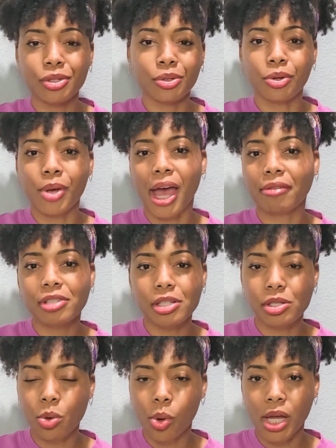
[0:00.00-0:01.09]
You have to
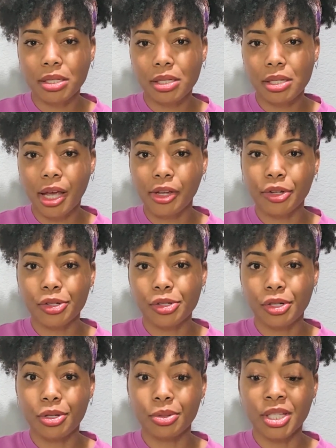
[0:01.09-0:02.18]
squat to tie your
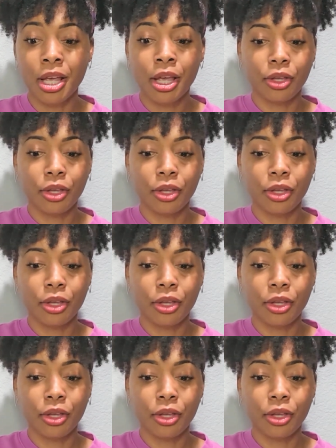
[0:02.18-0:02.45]
shoes.